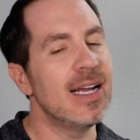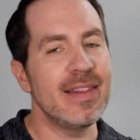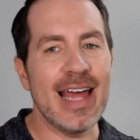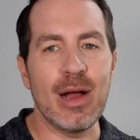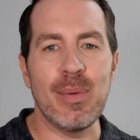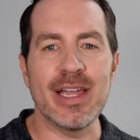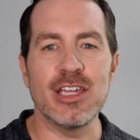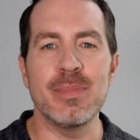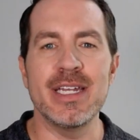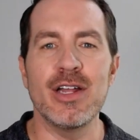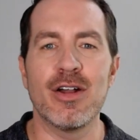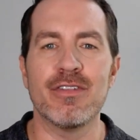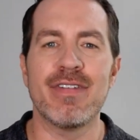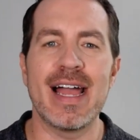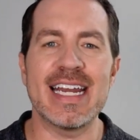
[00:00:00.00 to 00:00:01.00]
that way you'll be
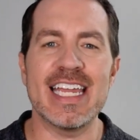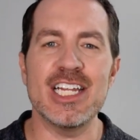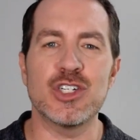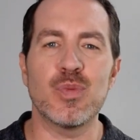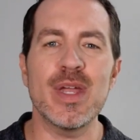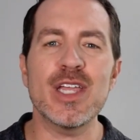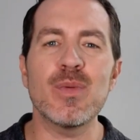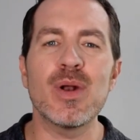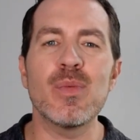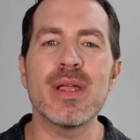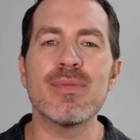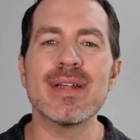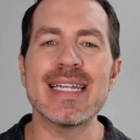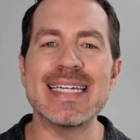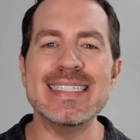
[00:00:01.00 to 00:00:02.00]
notified each week when
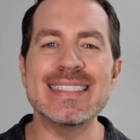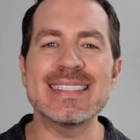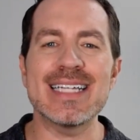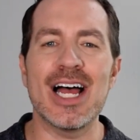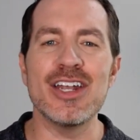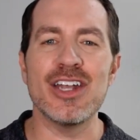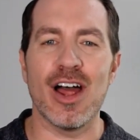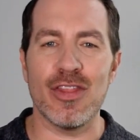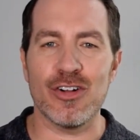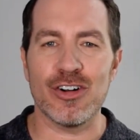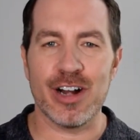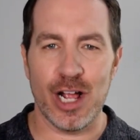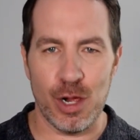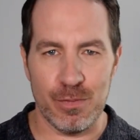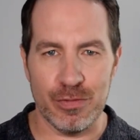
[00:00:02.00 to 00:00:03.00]
we release
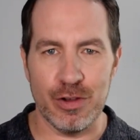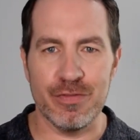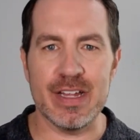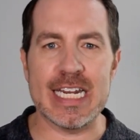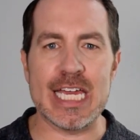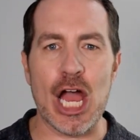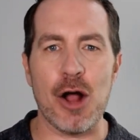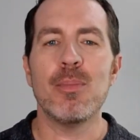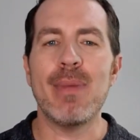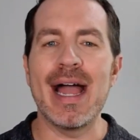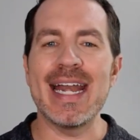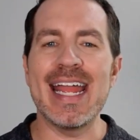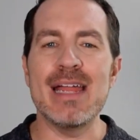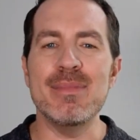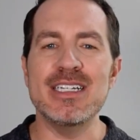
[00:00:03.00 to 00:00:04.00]
another helpful video.
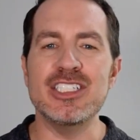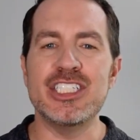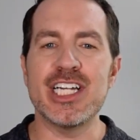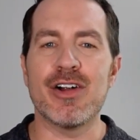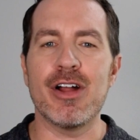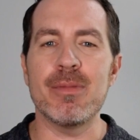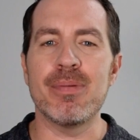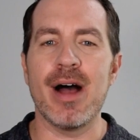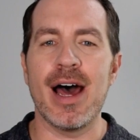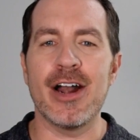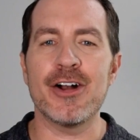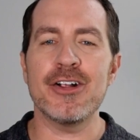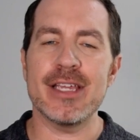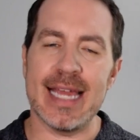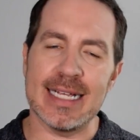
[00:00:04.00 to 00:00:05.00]
My name is Jerry
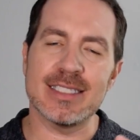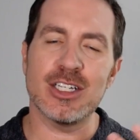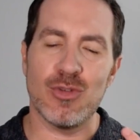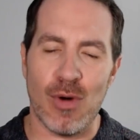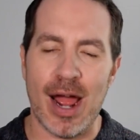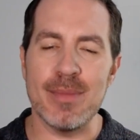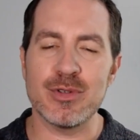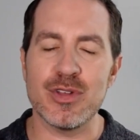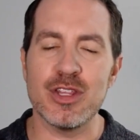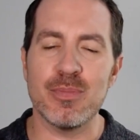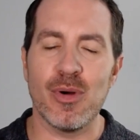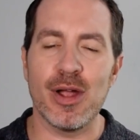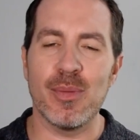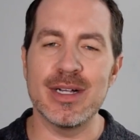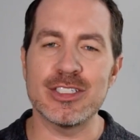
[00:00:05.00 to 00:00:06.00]
Potter. Yes, it rhymes with the
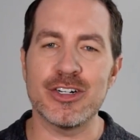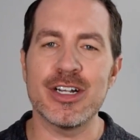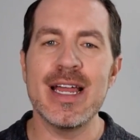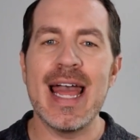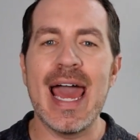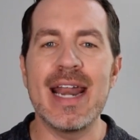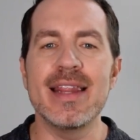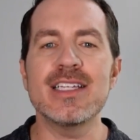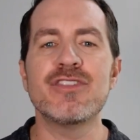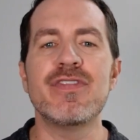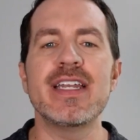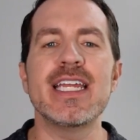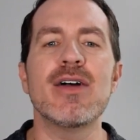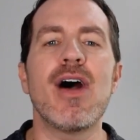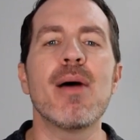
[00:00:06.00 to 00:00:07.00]
boy wizard. And in this
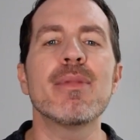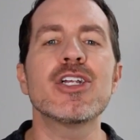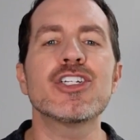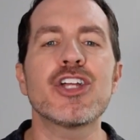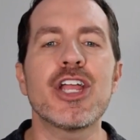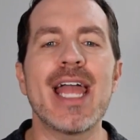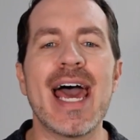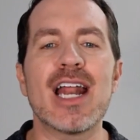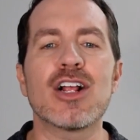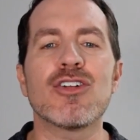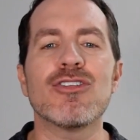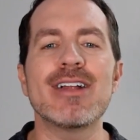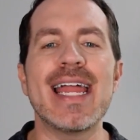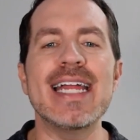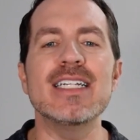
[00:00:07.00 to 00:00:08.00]
video, I'm gonna show you how to
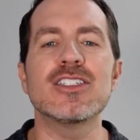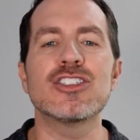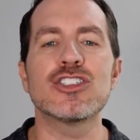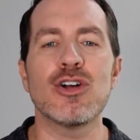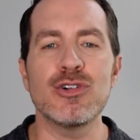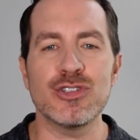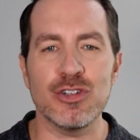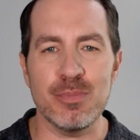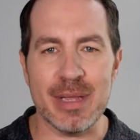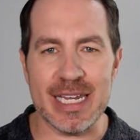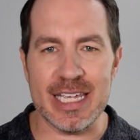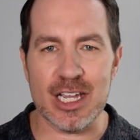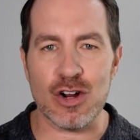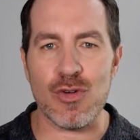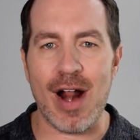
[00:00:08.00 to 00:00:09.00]
create social
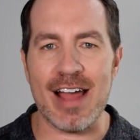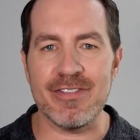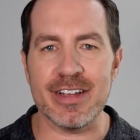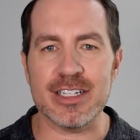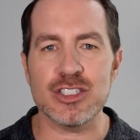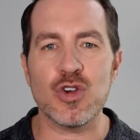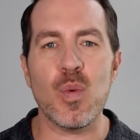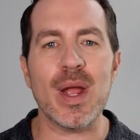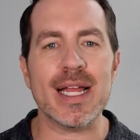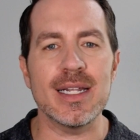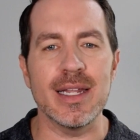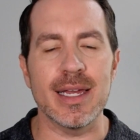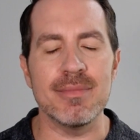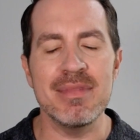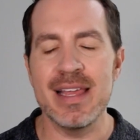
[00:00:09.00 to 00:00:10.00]
media graphics
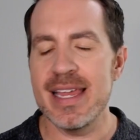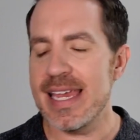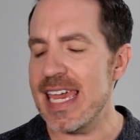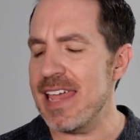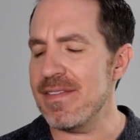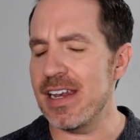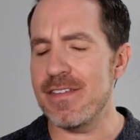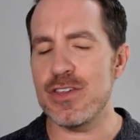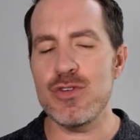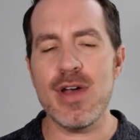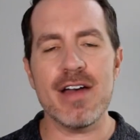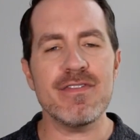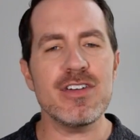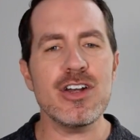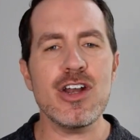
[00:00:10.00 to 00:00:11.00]
quickly, even if you
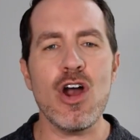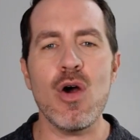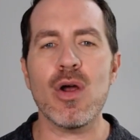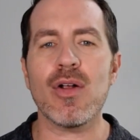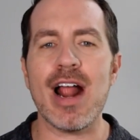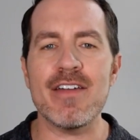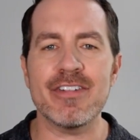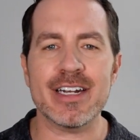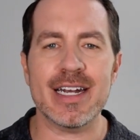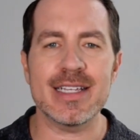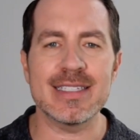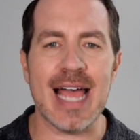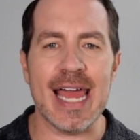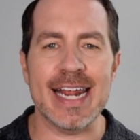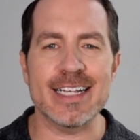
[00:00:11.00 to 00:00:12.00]
have no graphic
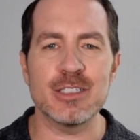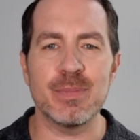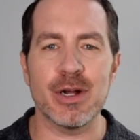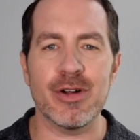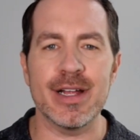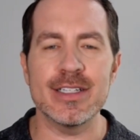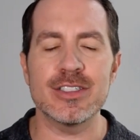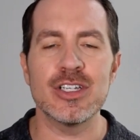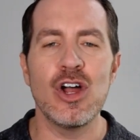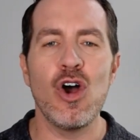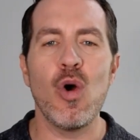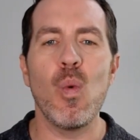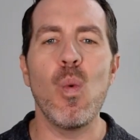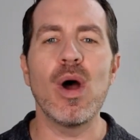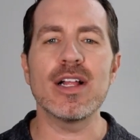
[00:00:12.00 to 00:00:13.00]
design experience
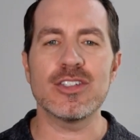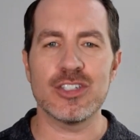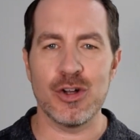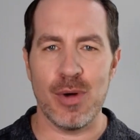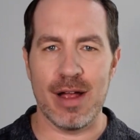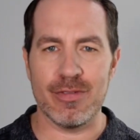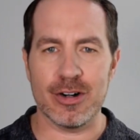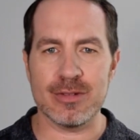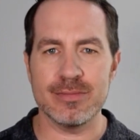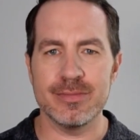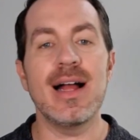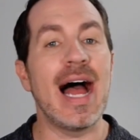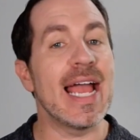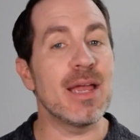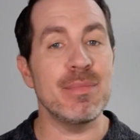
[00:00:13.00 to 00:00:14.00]
whatsoever.
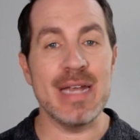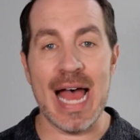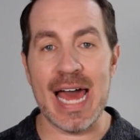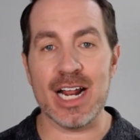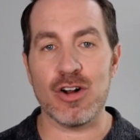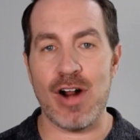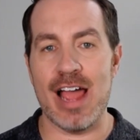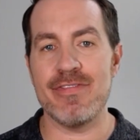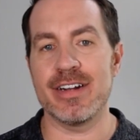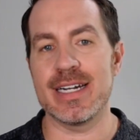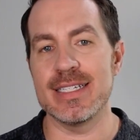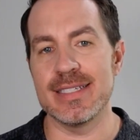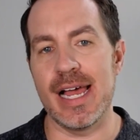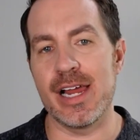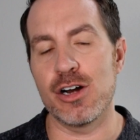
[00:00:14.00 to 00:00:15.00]
I am not a graphic
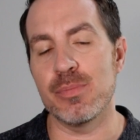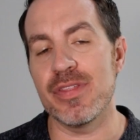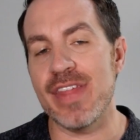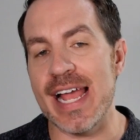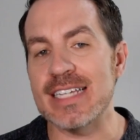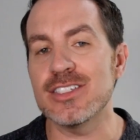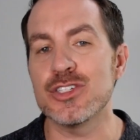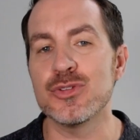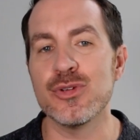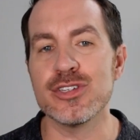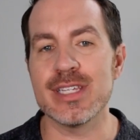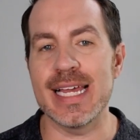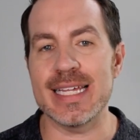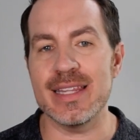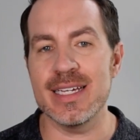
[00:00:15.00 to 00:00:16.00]
designer, but thanks to
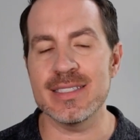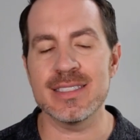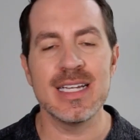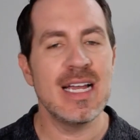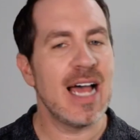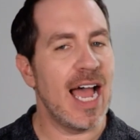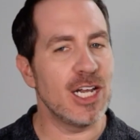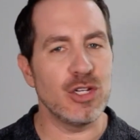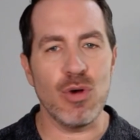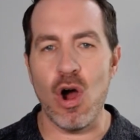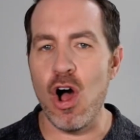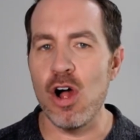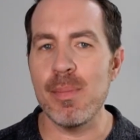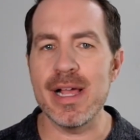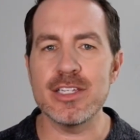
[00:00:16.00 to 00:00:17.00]
tools like this, I do
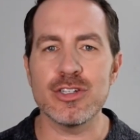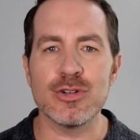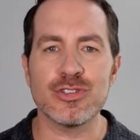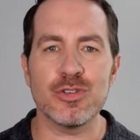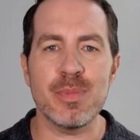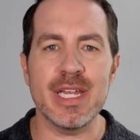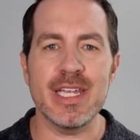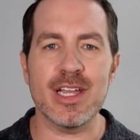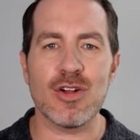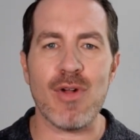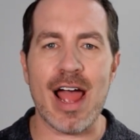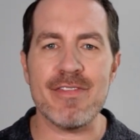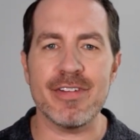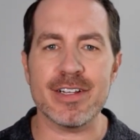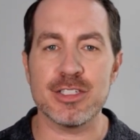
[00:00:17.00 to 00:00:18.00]
all my social media
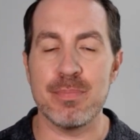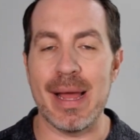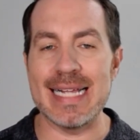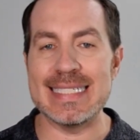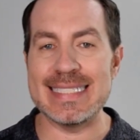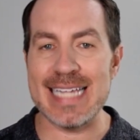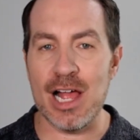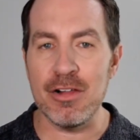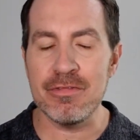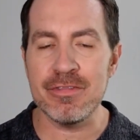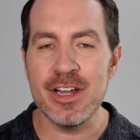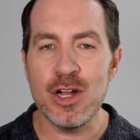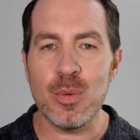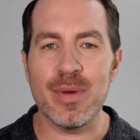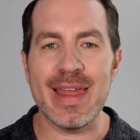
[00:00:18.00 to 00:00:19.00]
graphics
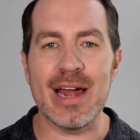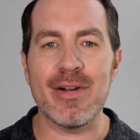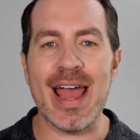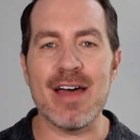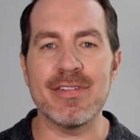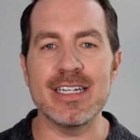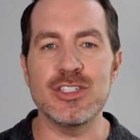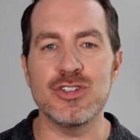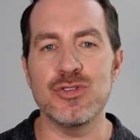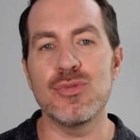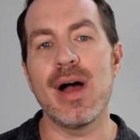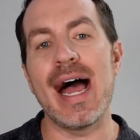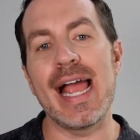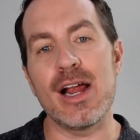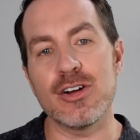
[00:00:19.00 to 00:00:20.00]
myself without having to
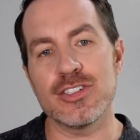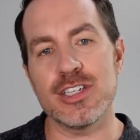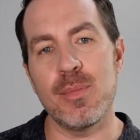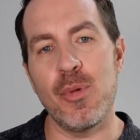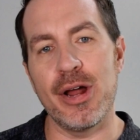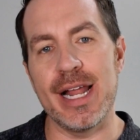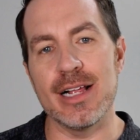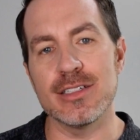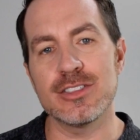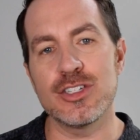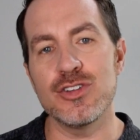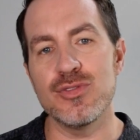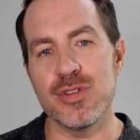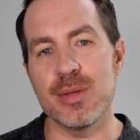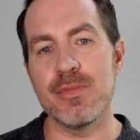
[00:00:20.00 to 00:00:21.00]
hire someone else
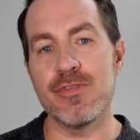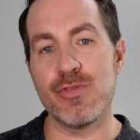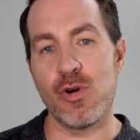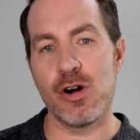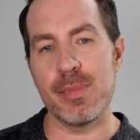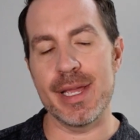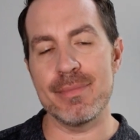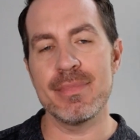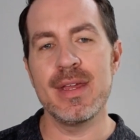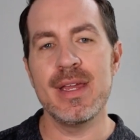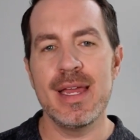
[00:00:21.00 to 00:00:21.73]
to do them for me.